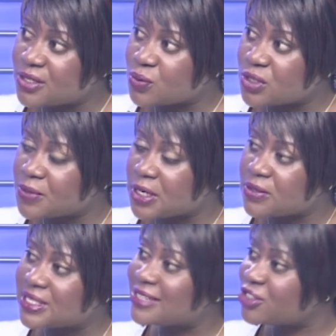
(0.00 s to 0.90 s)
was
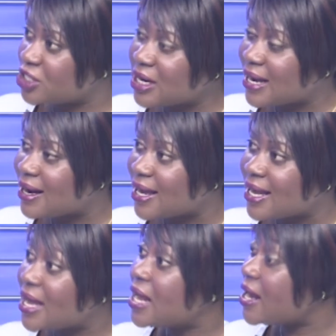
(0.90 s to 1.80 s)
because in Shanghai,
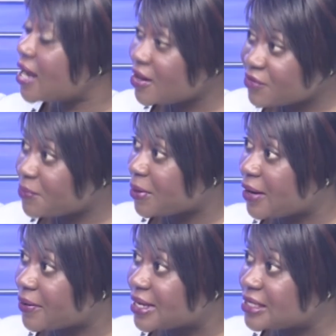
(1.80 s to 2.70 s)
every
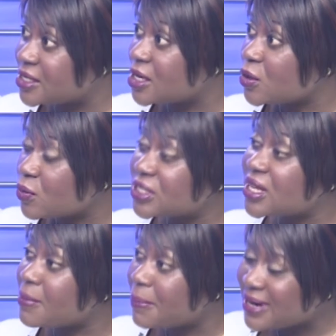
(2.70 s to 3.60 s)
parent was
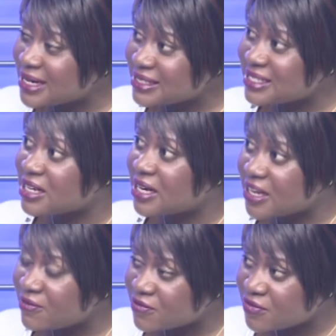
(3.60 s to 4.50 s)
personally
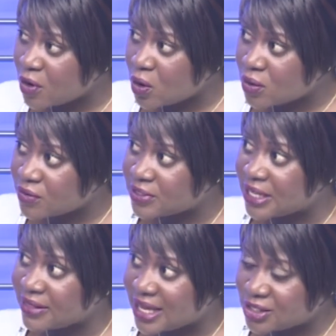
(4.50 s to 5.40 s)
involved
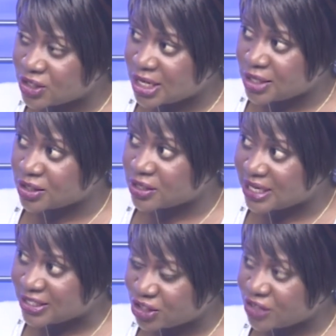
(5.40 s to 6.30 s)
in the educational
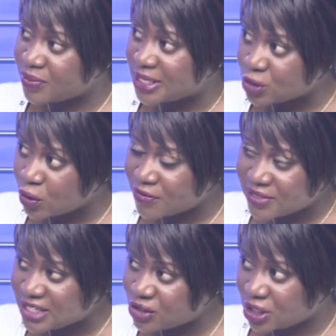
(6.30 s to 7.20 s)
achievement of
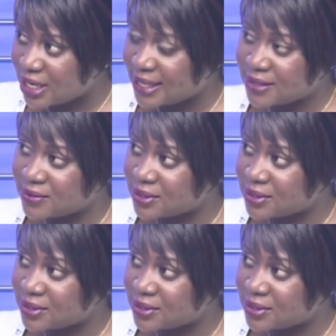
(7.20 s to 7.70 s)
the child.